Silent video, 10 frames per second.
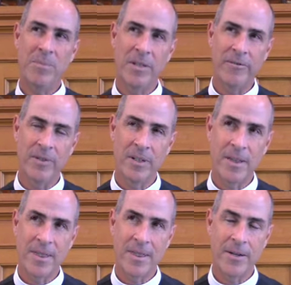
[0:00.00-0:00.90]
different
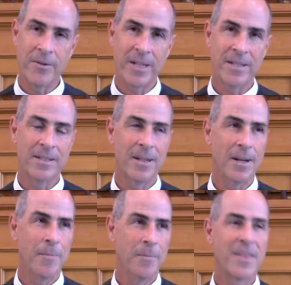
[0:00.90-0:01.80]
theories
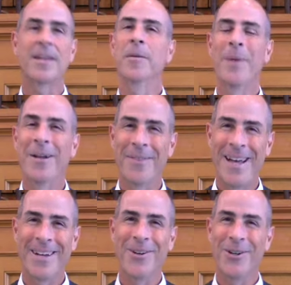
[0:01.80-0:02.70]
think about
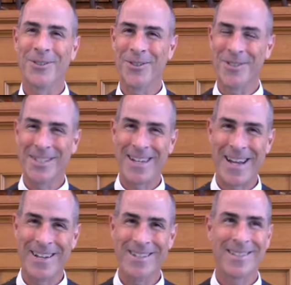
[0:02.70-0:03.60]
that altered
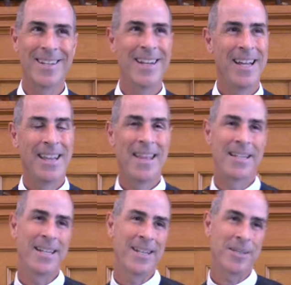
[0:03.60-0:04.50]
status
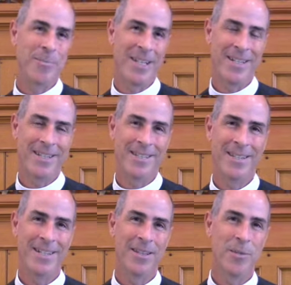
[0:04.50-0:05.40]
that takes
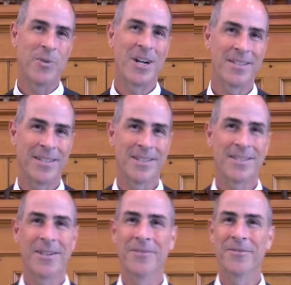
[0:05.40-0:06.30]
place in the process
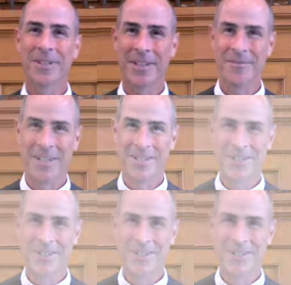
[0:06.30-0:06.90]
of forgiveness.